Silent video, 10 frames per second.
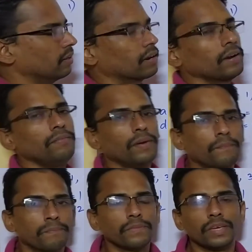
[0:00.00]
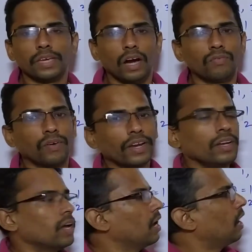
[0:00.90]
derived. Yeah,
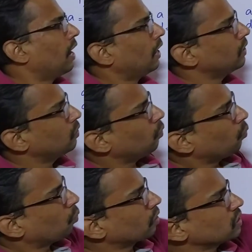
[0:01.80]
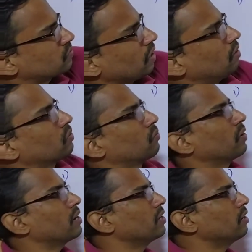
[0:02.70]
fine. And what else we have to
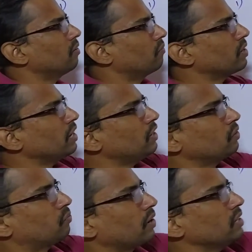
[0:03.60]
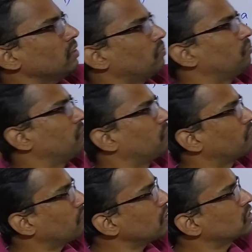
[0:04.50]
find here? We need to find the
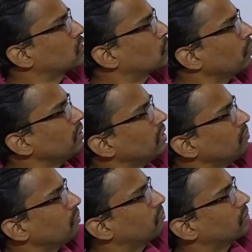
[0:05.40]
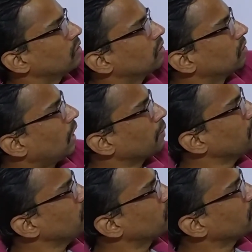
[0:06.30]
first 25th,
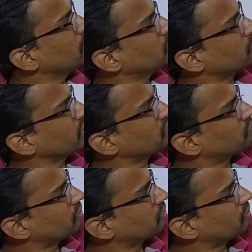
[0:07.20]
we need to find the